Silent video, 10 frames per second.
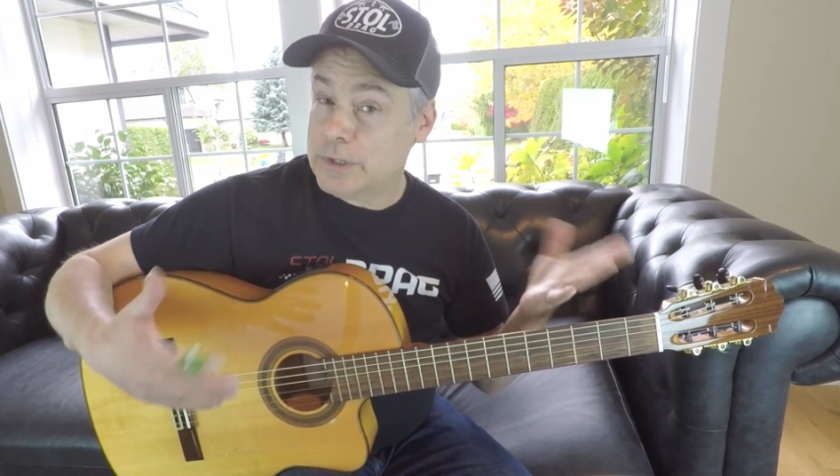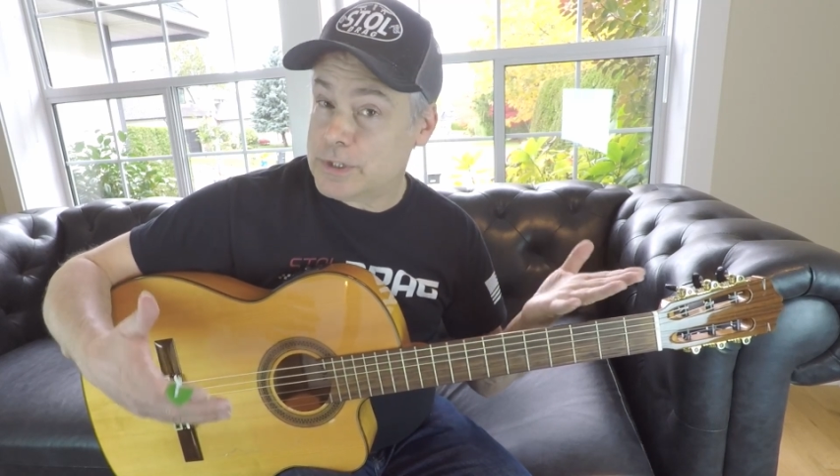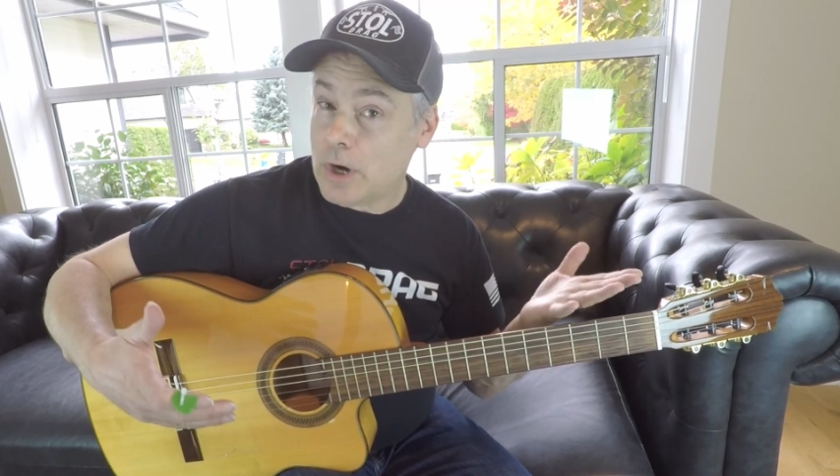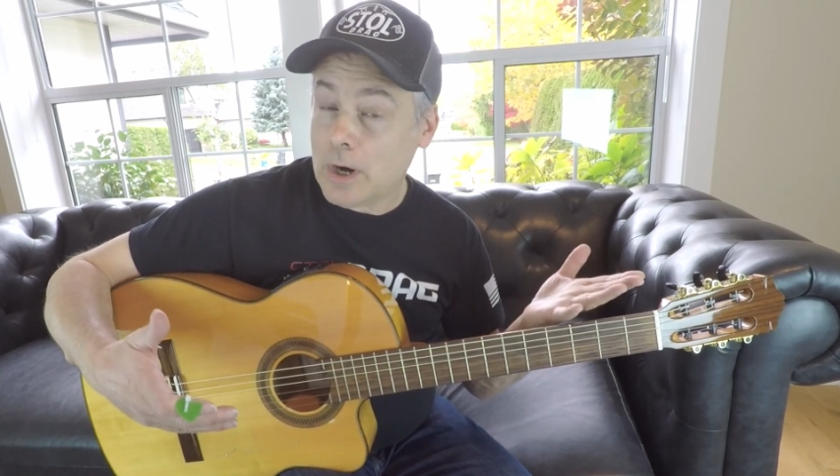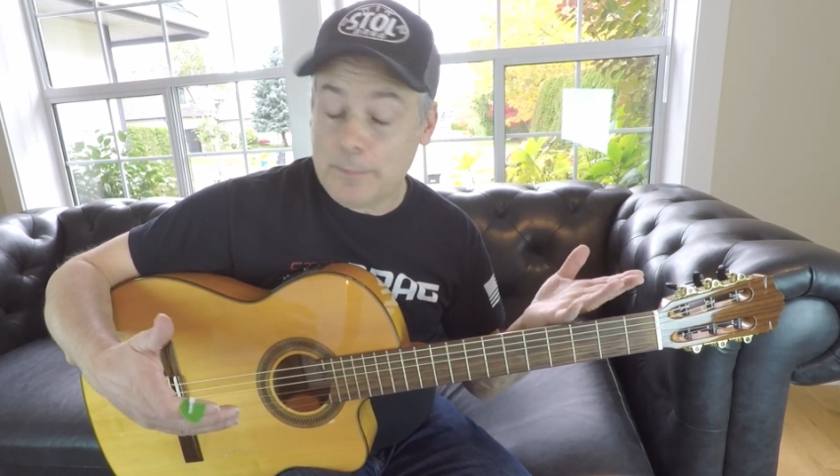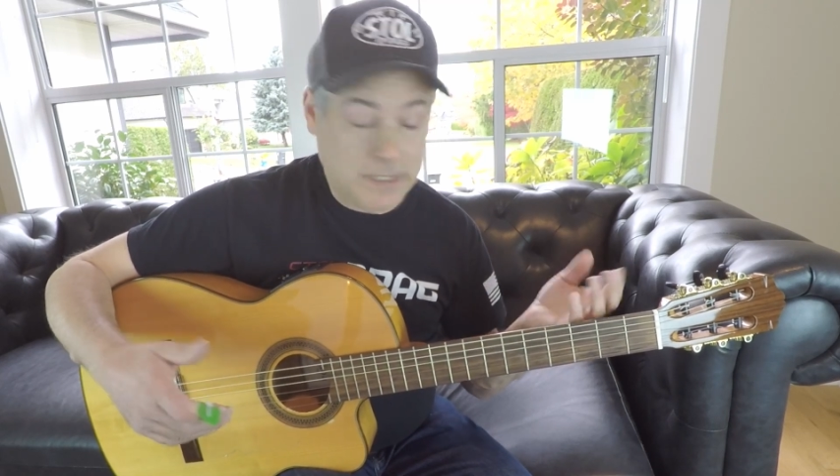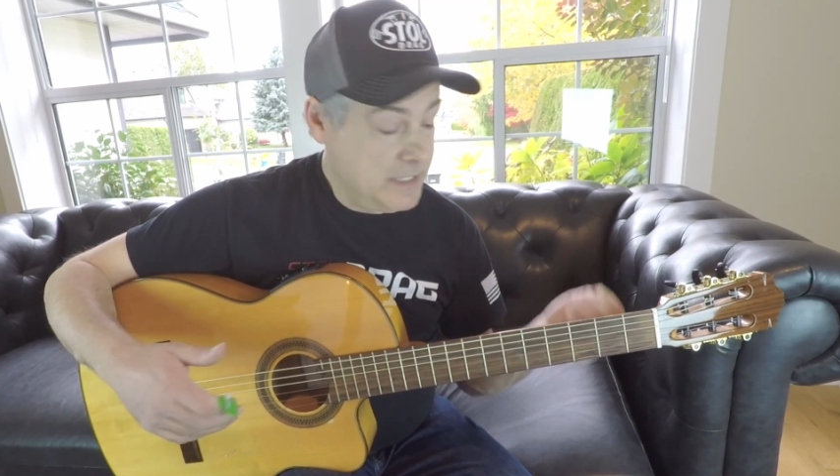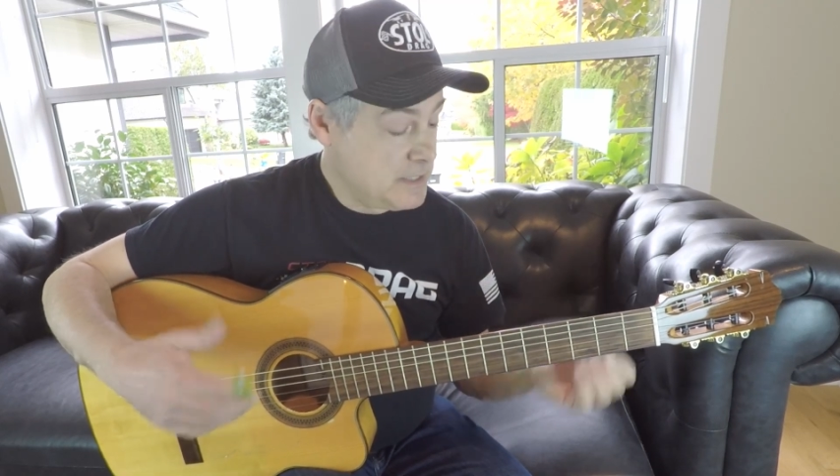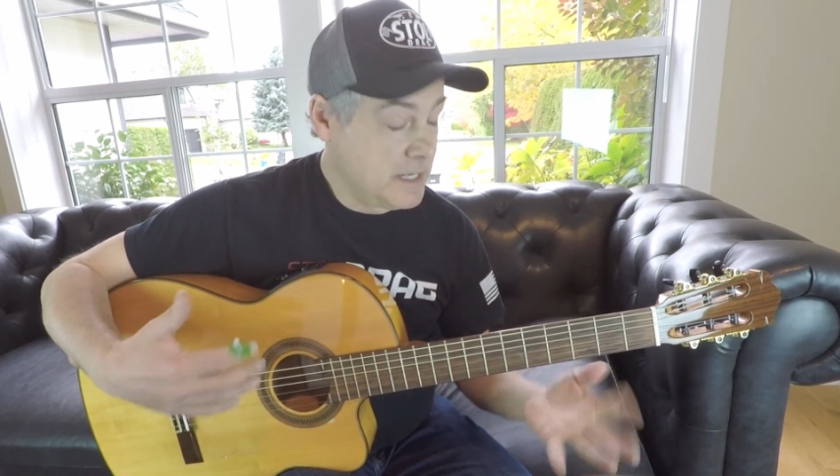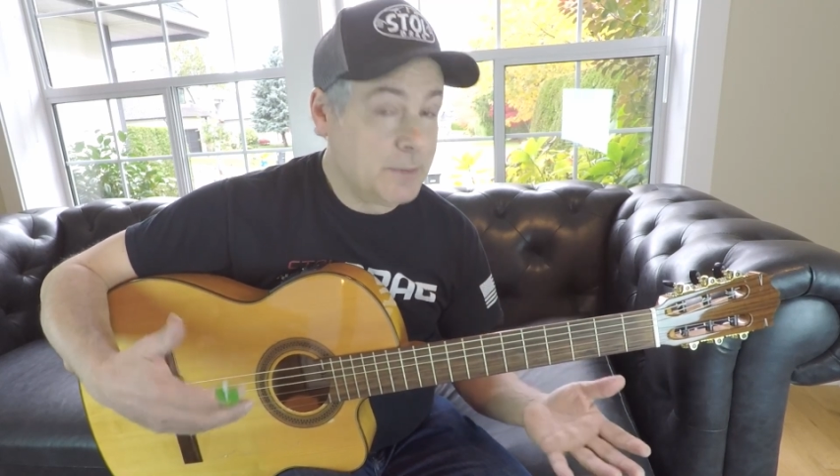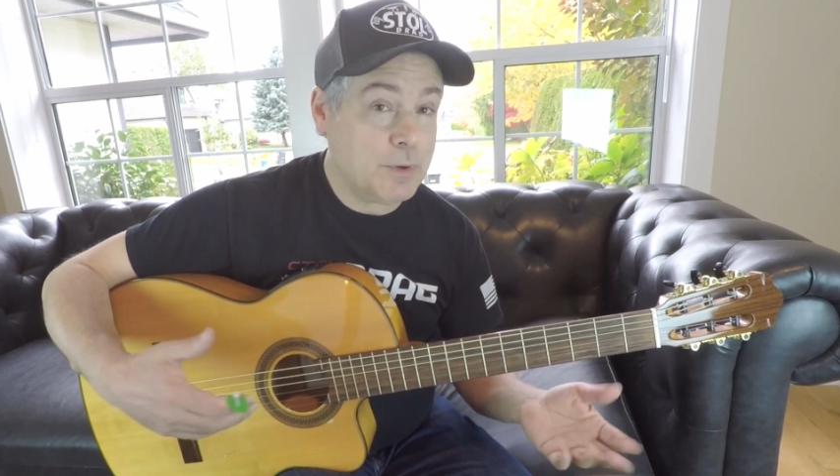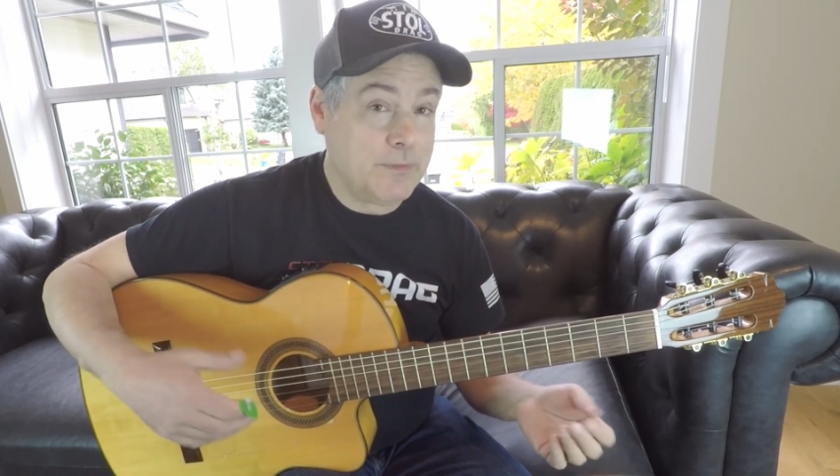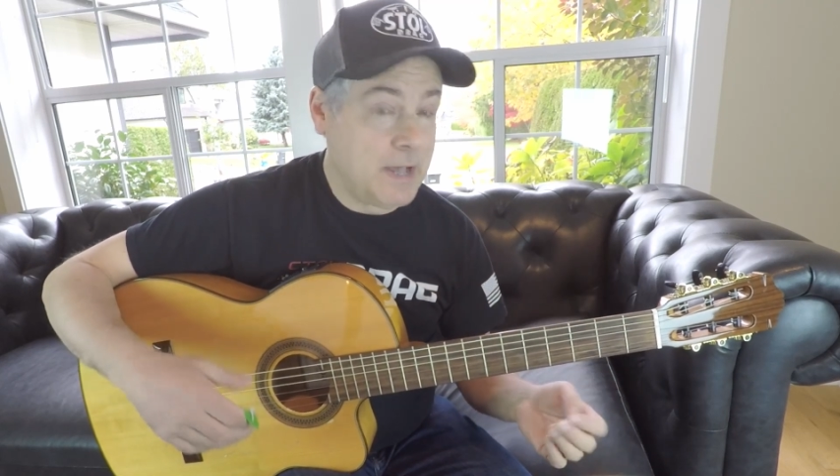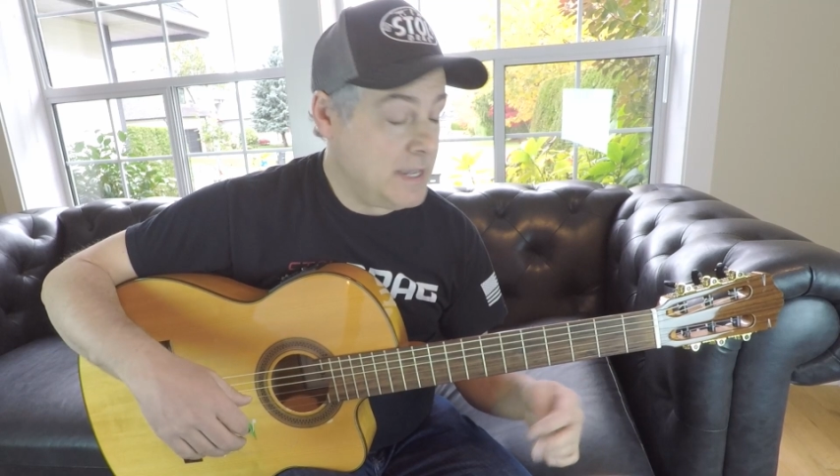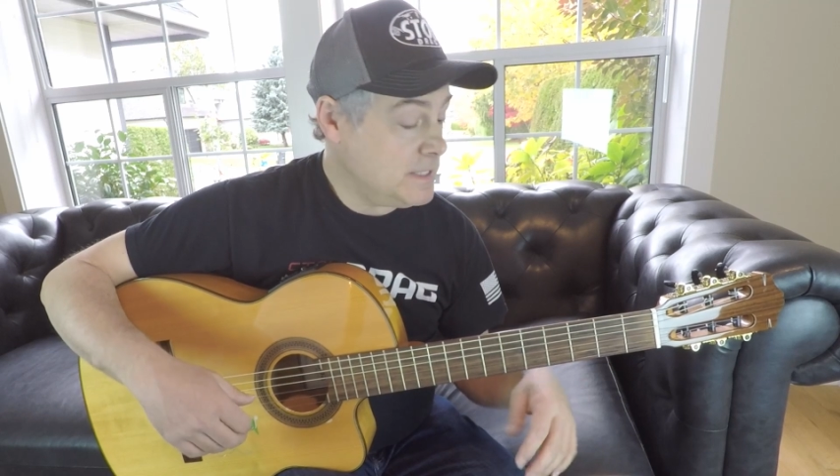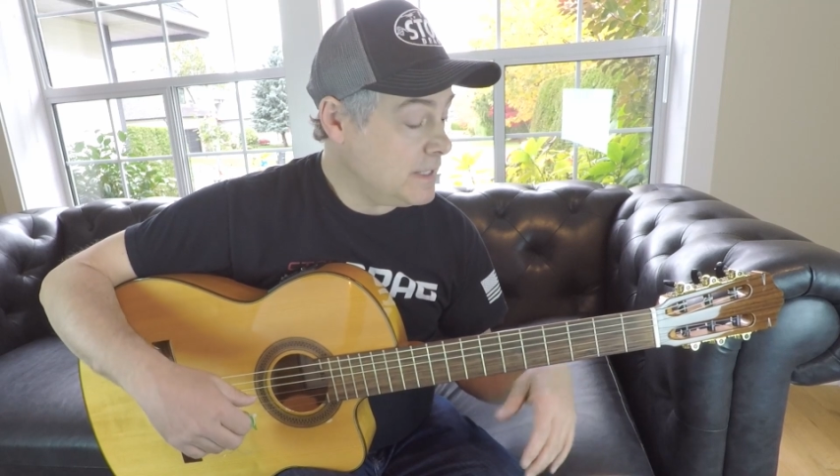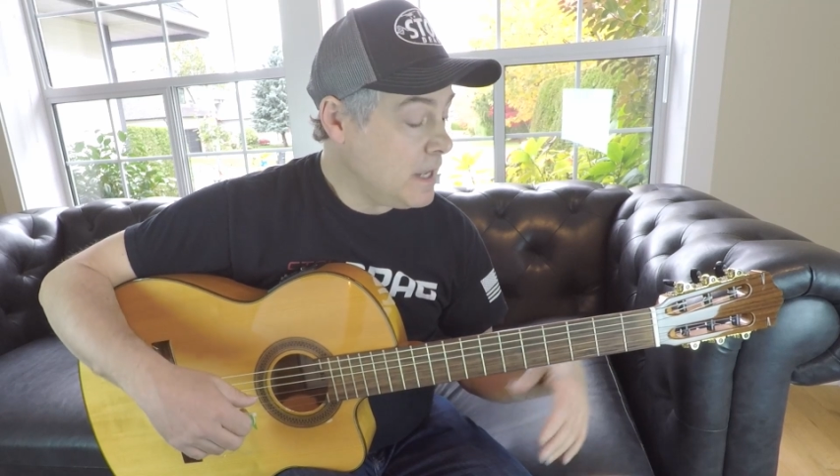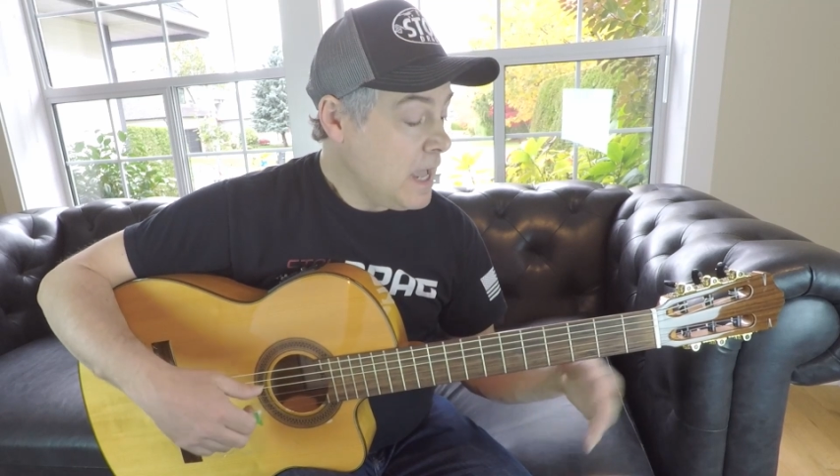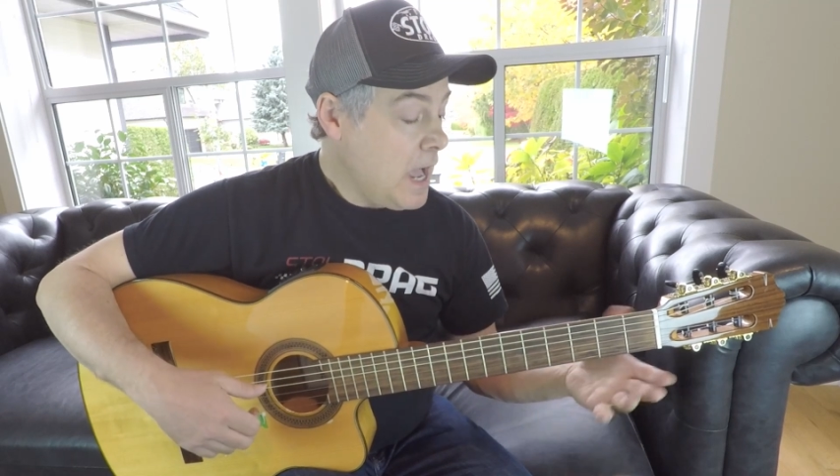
guitar piece, improvising,